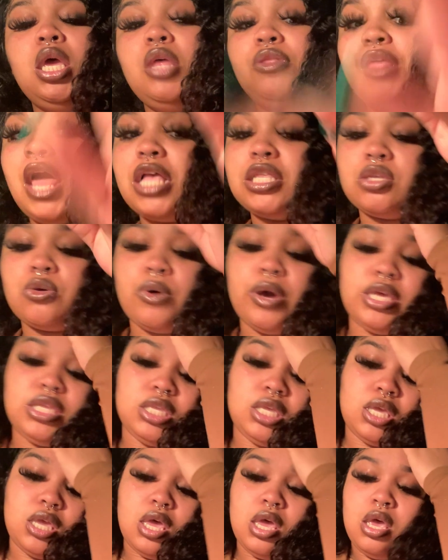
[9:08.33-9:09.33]
That's
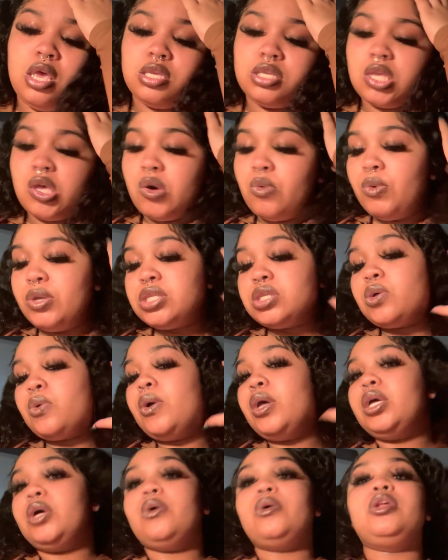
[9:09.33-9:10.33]
crazy. So what's
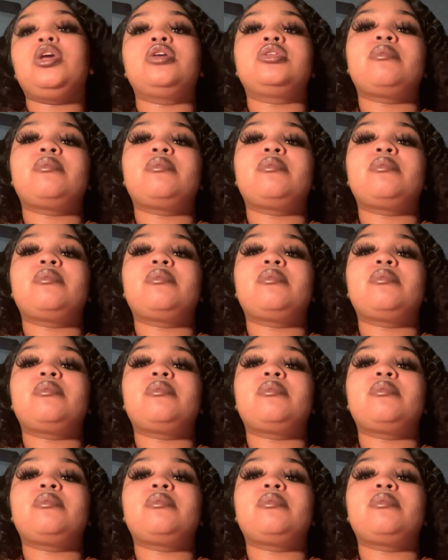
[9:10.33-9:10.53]
going on here?